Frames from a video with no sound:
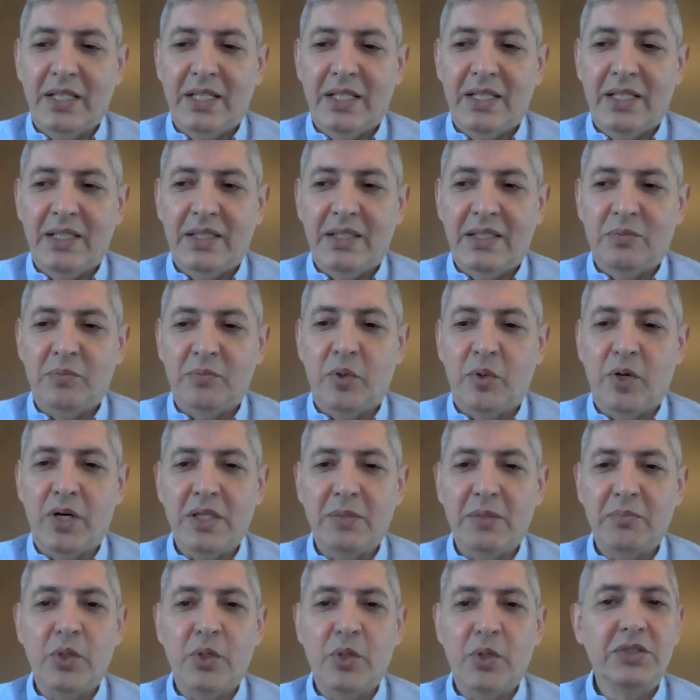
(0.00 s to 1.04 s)
And
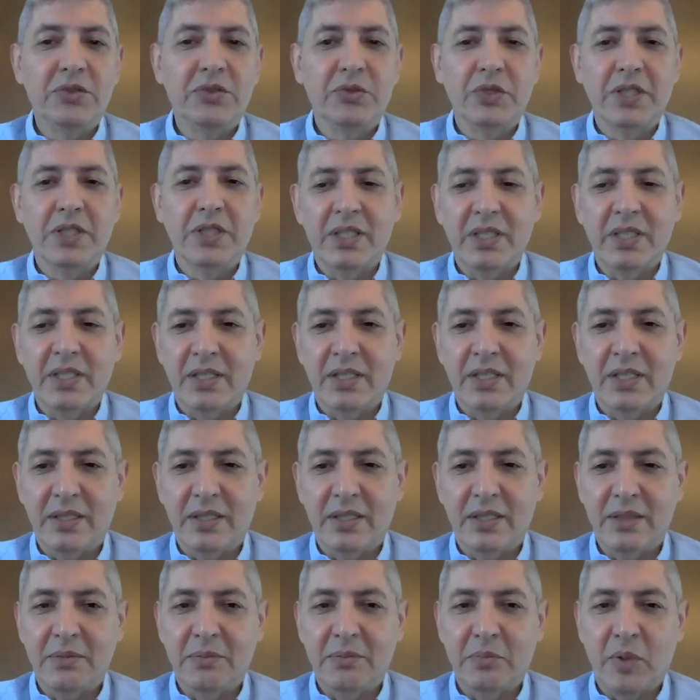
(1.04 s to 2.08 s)
poetry
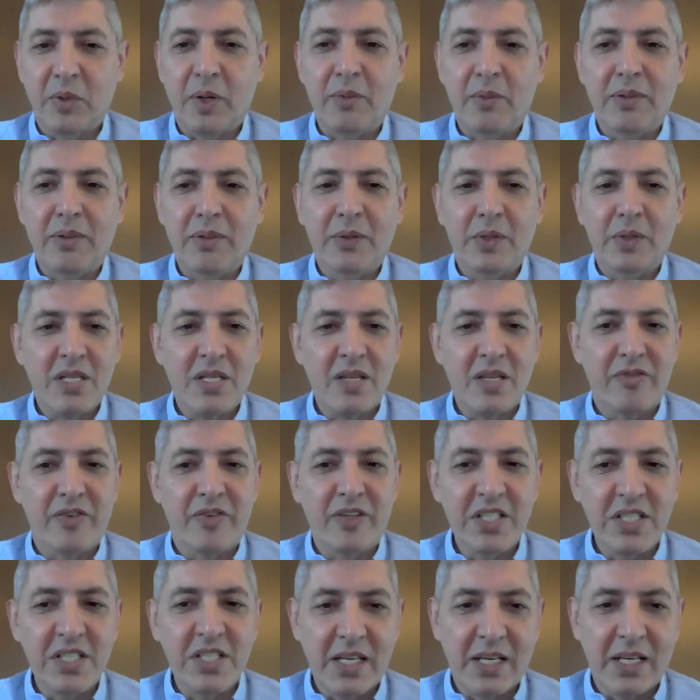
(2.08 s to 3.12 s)
probably was the
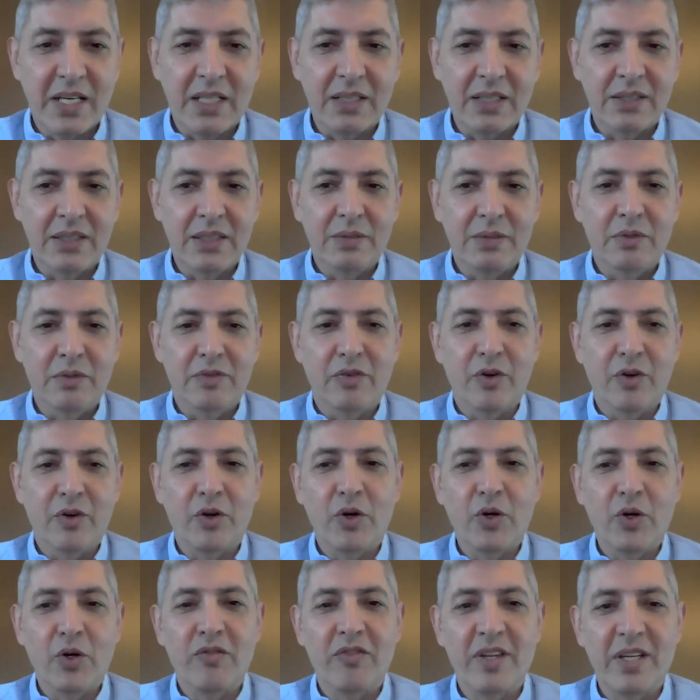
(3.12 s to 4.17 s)
first thing I did before
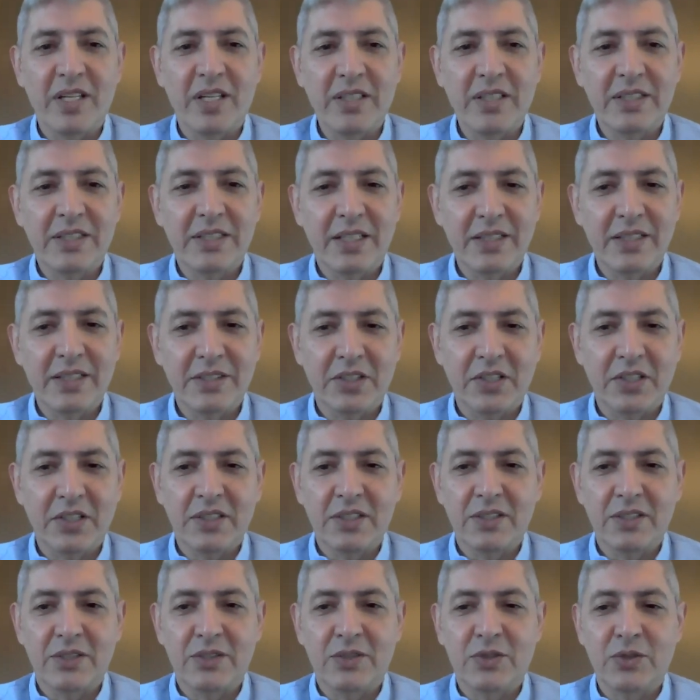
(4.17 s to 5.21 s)
all of this. I
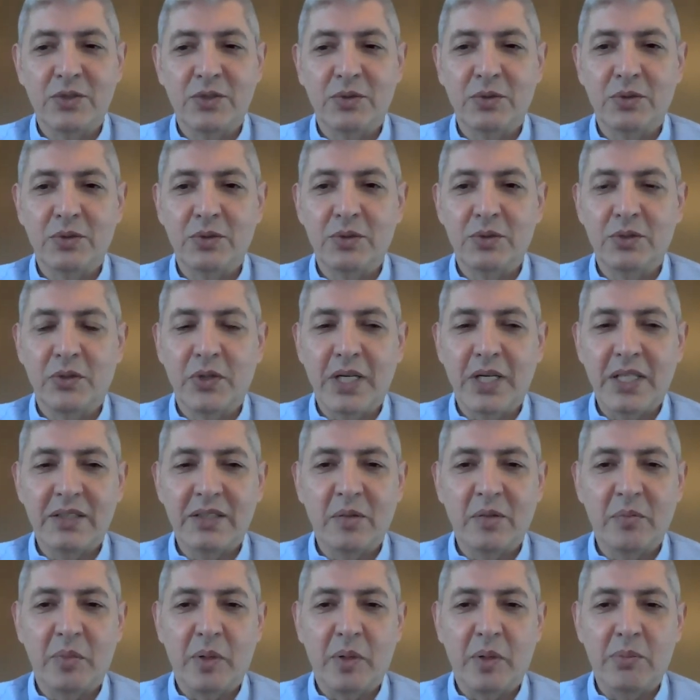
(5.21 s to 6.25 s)
started to write
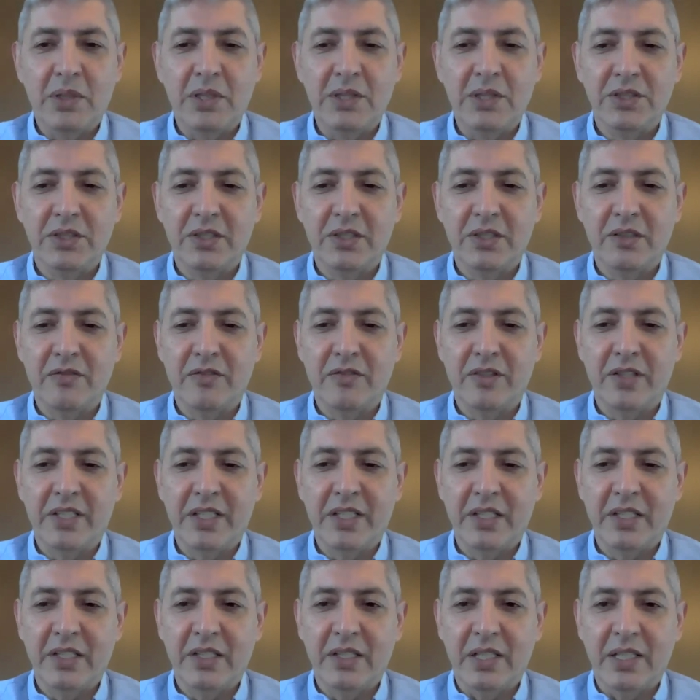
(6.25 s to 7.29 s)
and publish in a
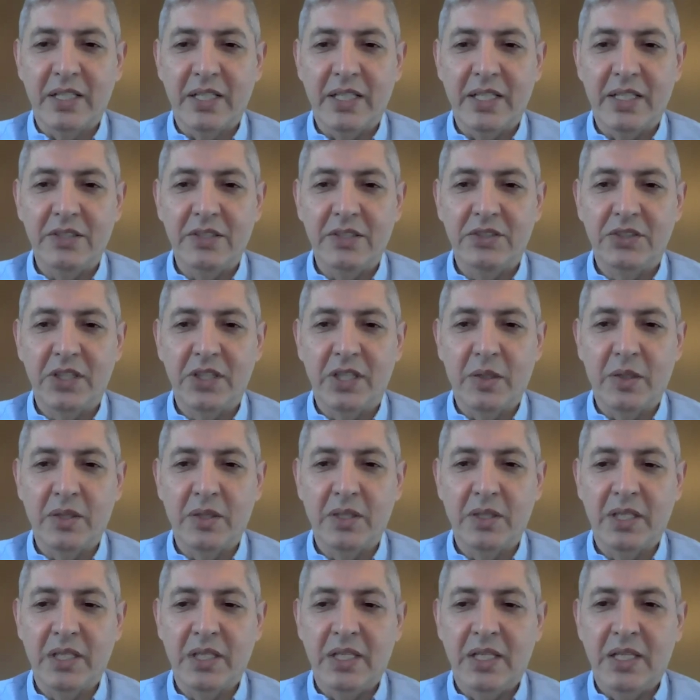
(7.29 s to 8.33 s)
very early age.
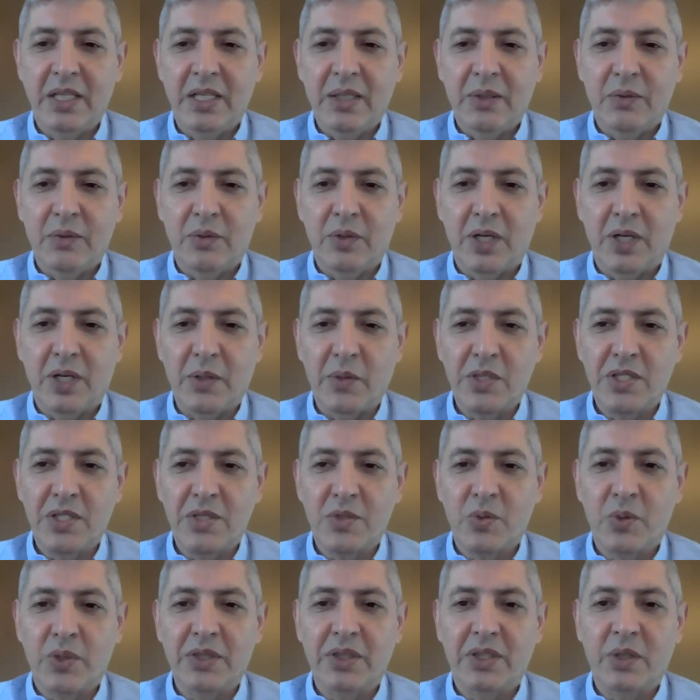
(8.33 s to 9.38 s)
When I was
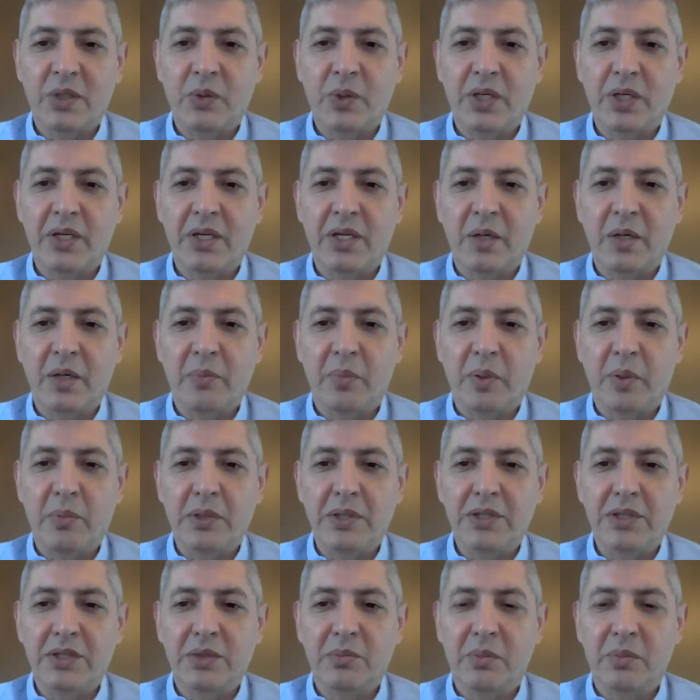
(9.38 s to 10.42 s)
21, I
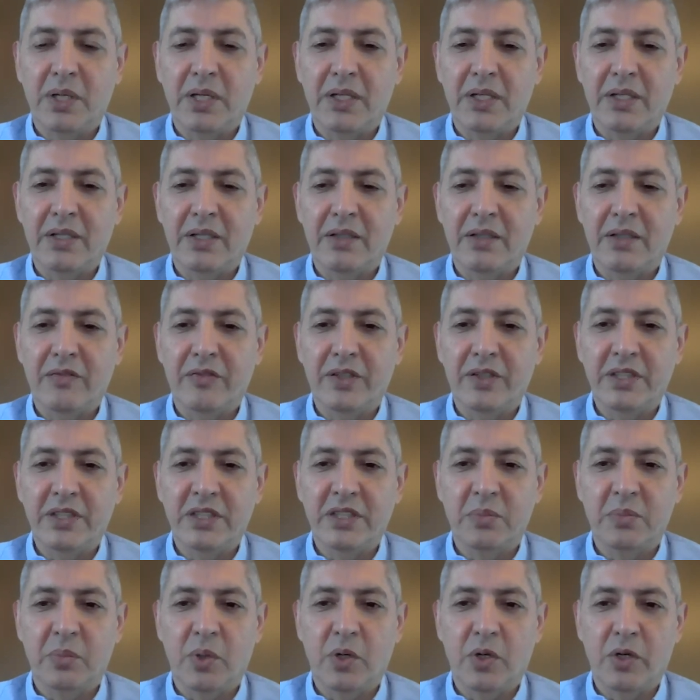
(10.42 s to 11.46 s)
published my
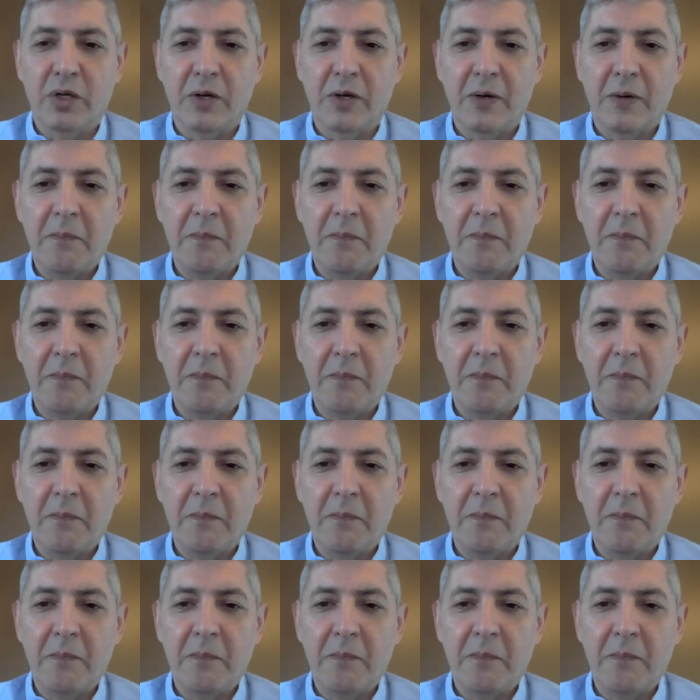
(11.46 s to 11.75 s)
first book.